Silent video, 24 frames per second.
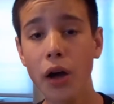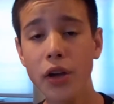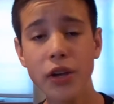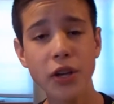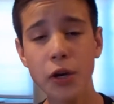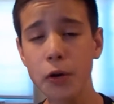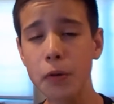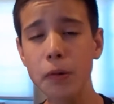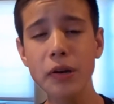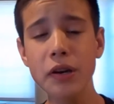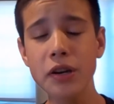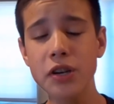
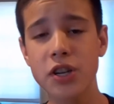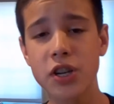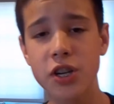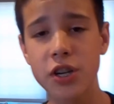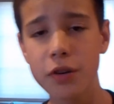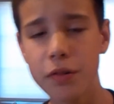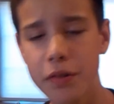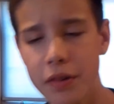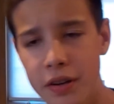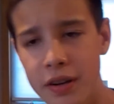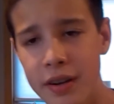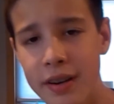You wouldn't
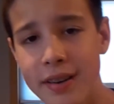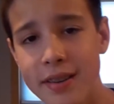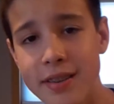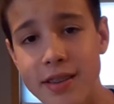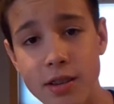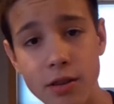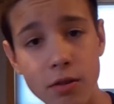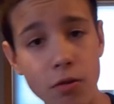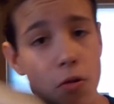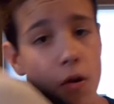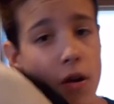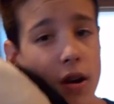shoot an
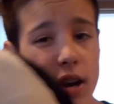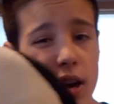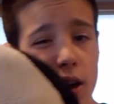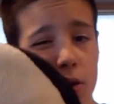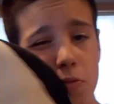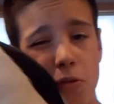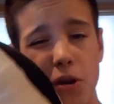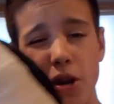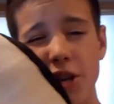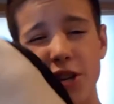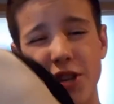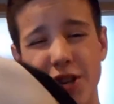innocent orca,
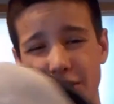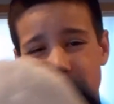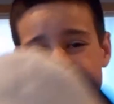would